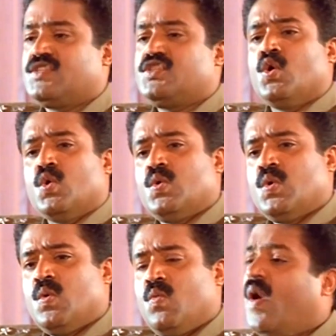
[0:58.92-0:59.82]
So,
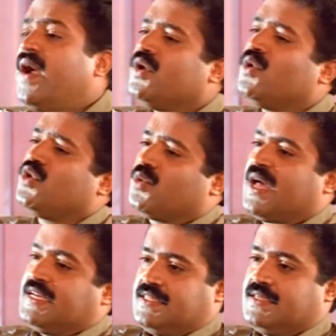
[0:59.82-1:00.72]
why don't you
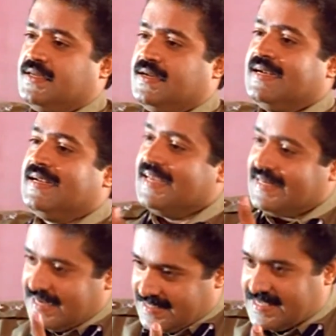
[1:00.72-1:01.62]
write?
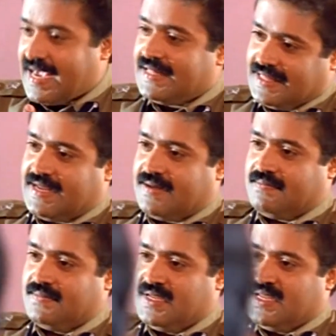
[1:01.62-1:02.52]
Details Nyandaram.